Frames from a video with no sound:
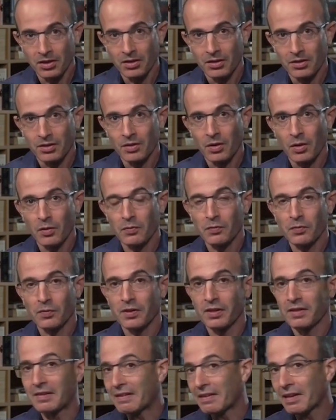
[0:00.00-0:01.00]
of
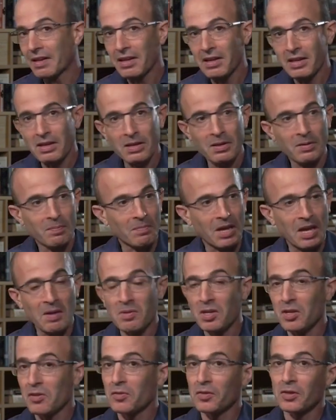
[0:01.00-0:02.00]
the day,
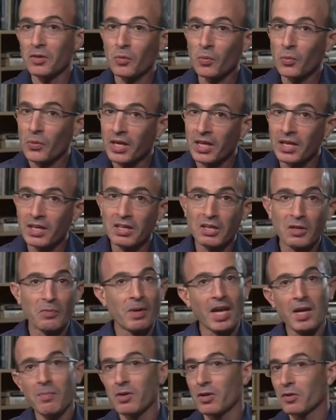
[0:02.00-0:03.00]
maybe of the week,
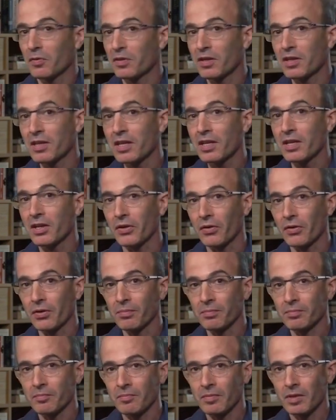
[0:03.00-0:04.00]
maybe of the year,
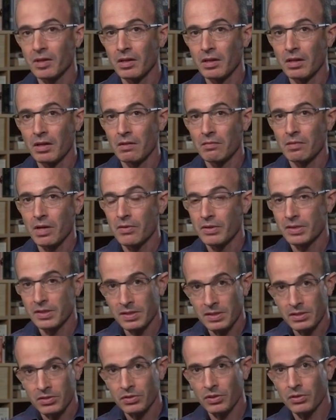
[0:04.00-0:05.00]
whereas
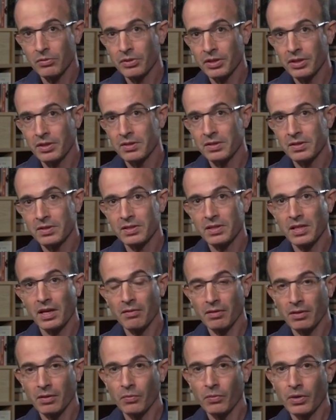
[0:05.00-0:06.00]
historians
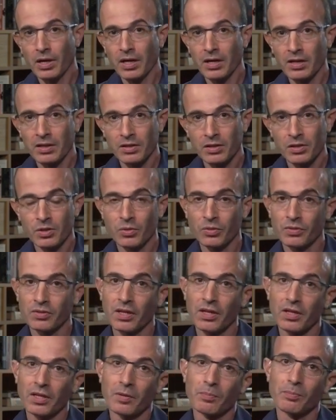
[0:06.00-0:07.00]
are the ones who
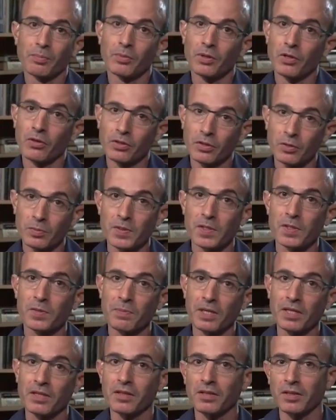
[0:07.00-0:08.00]
take a broader
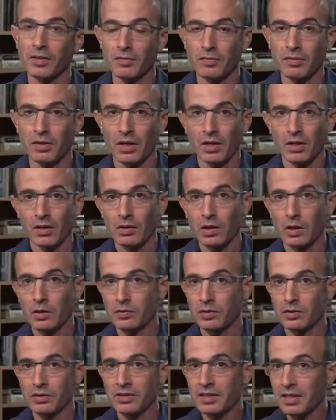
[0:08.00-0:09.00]
perspective
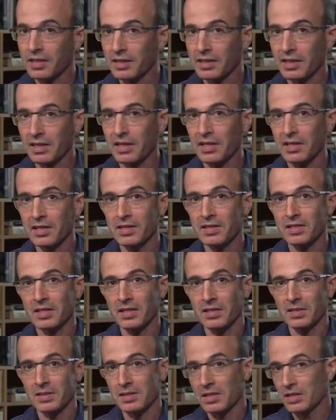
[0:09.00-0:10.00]
over decades
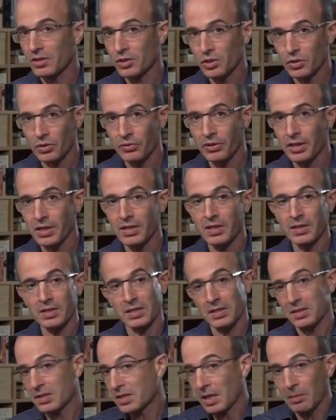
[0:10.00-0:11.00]
and centuries,
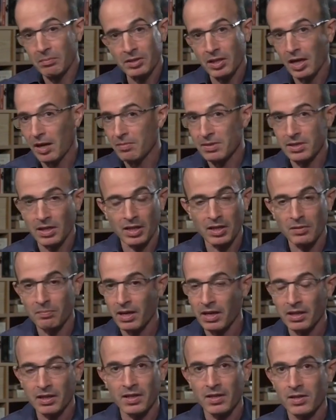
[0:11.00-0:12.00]
and sometimes, like in
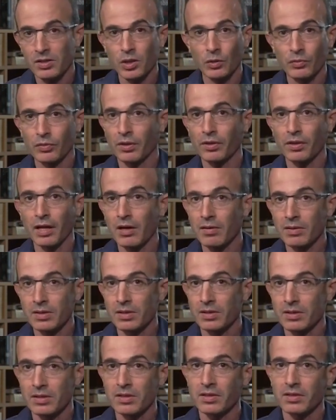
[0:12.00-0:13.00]
my case, over
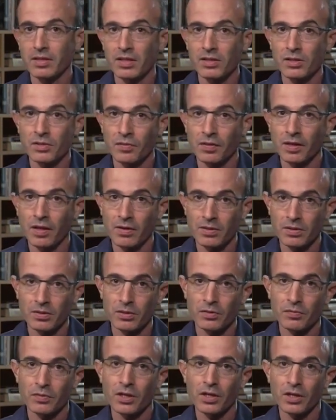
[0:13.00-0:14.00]
thousands and tens of
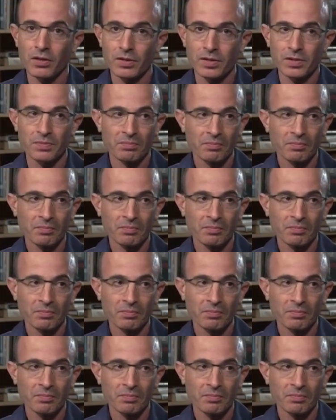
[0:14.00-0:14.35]
thousands of years,